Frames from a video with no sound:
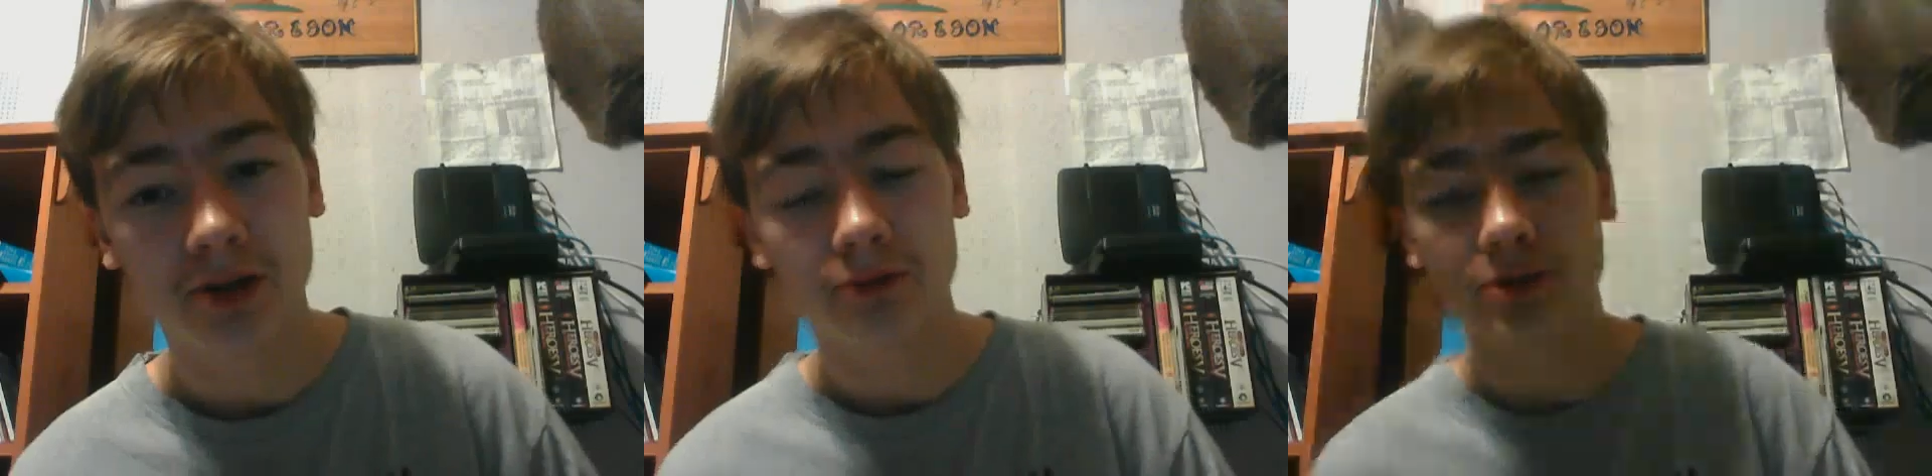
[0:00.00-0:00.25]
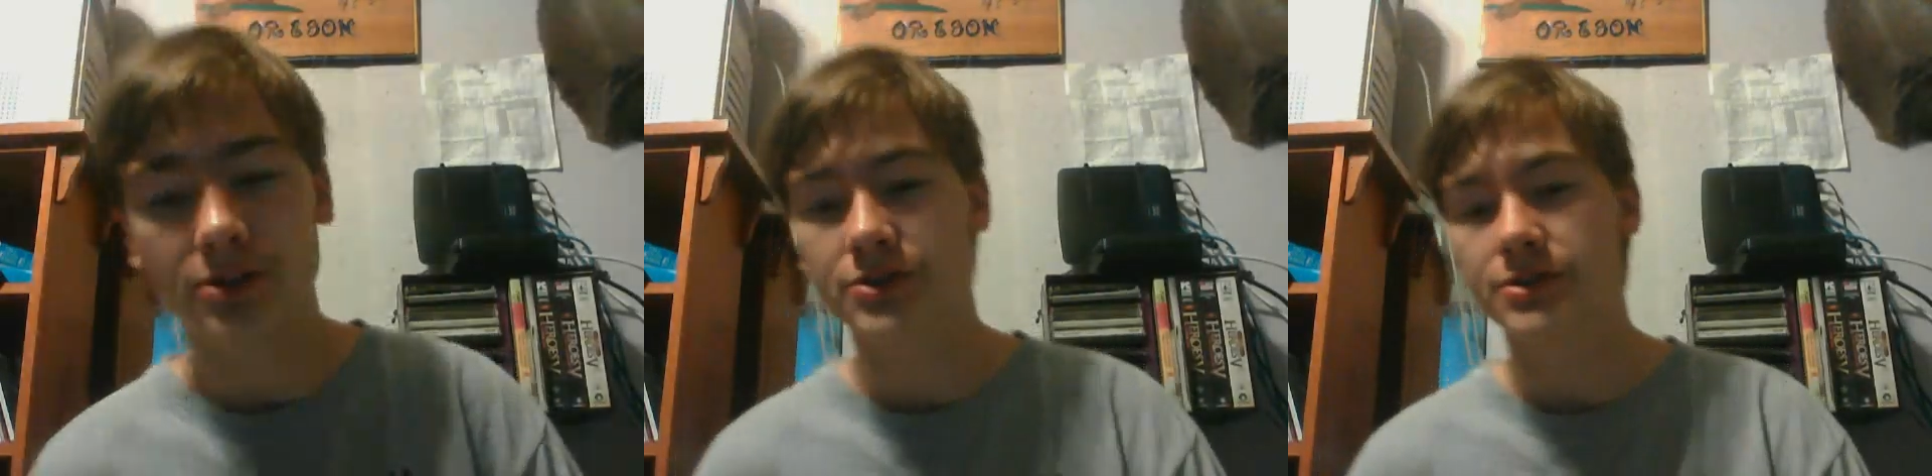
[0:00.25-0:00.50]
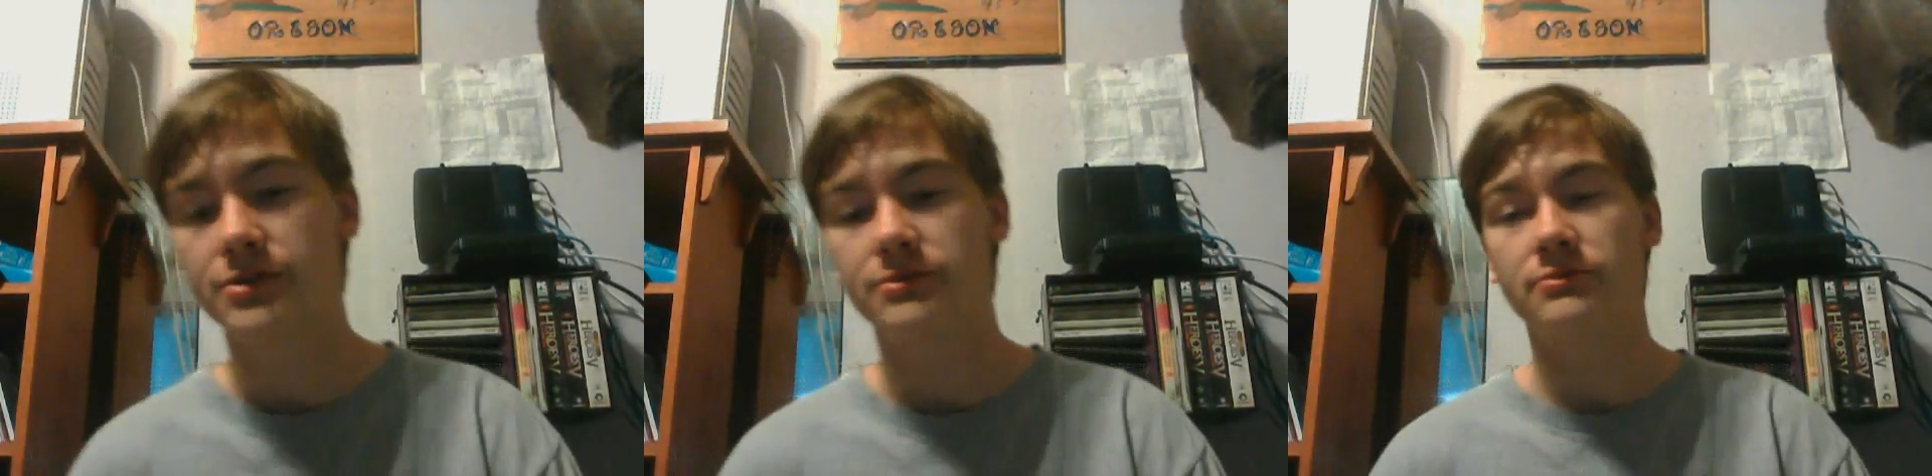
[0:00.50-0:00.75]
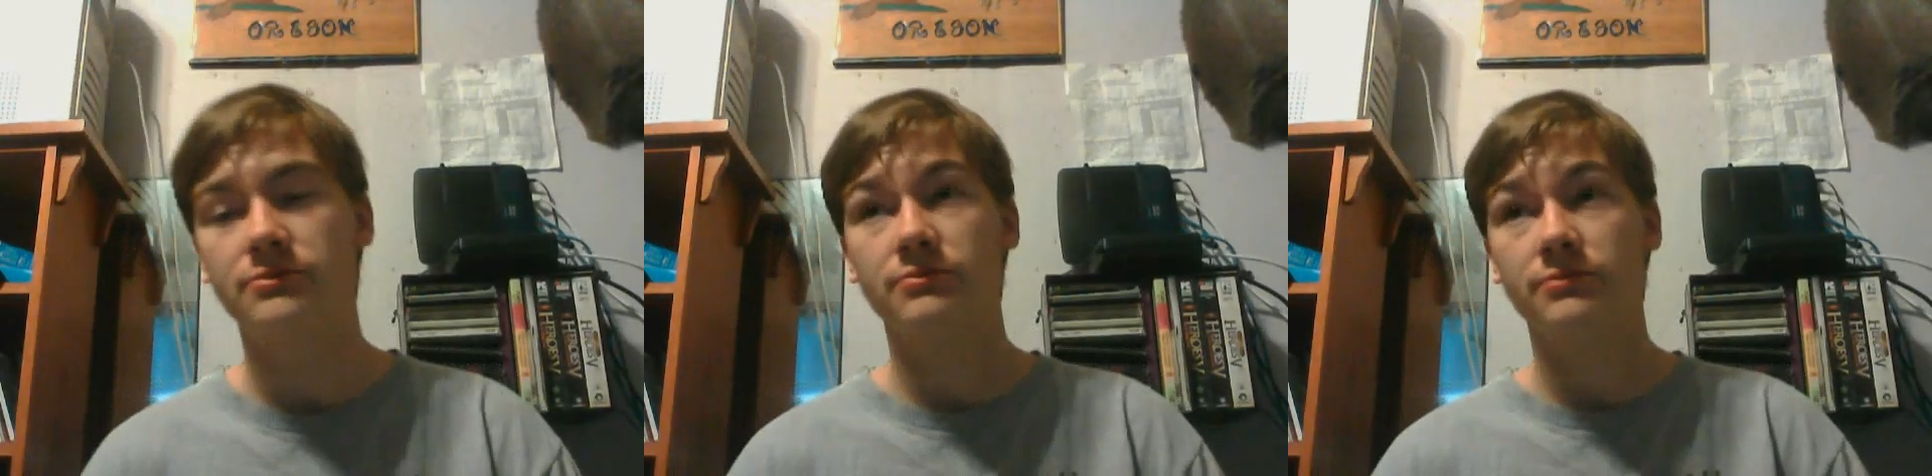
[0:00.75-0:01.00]
which
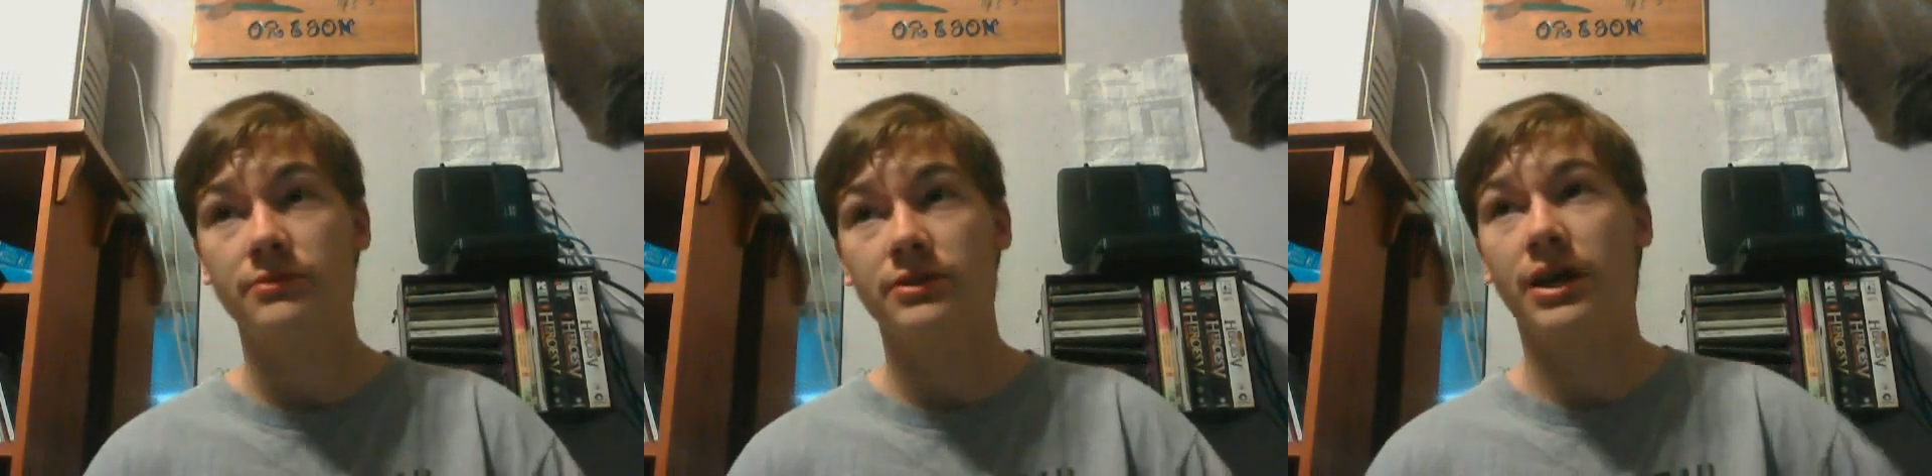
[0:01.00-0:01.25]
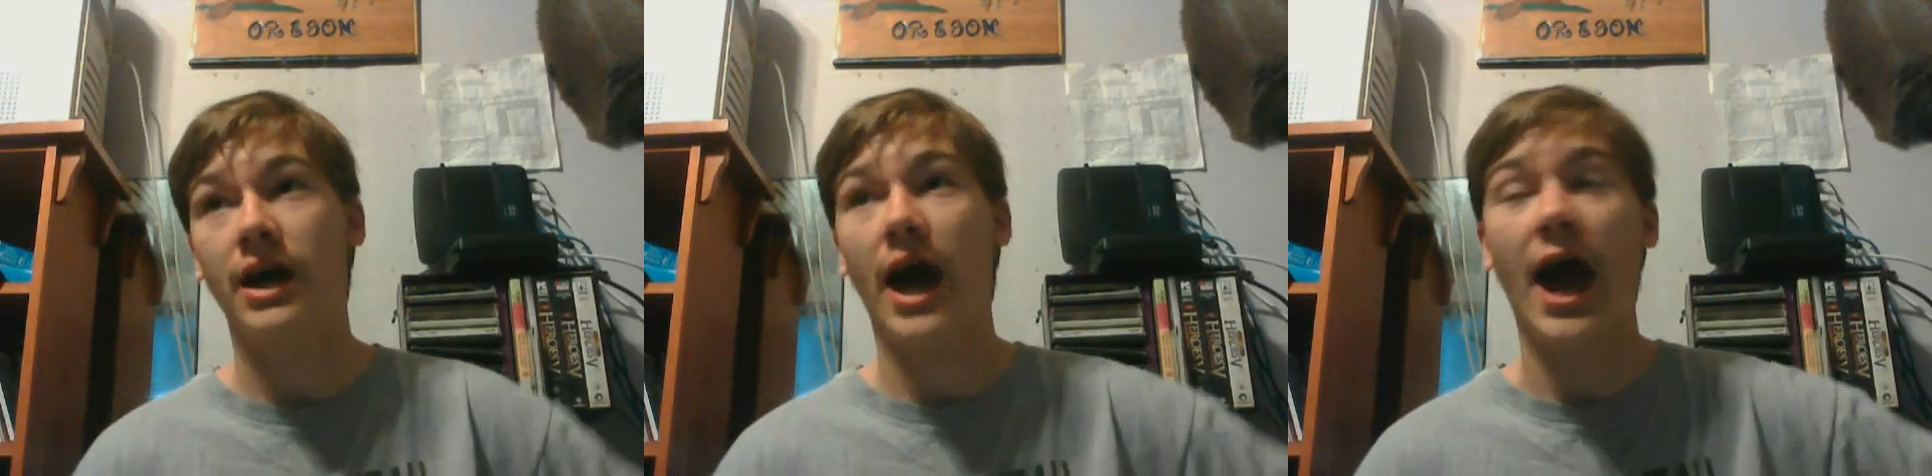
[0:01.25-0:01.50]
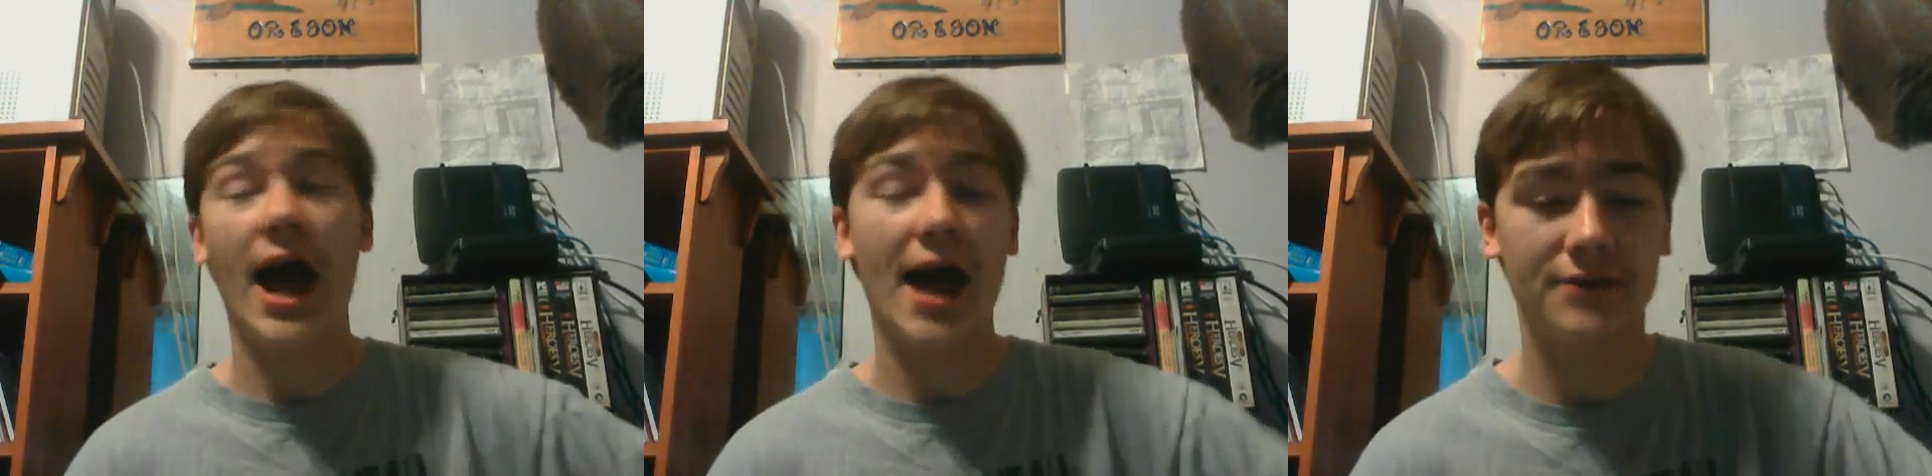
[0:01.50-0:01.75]
I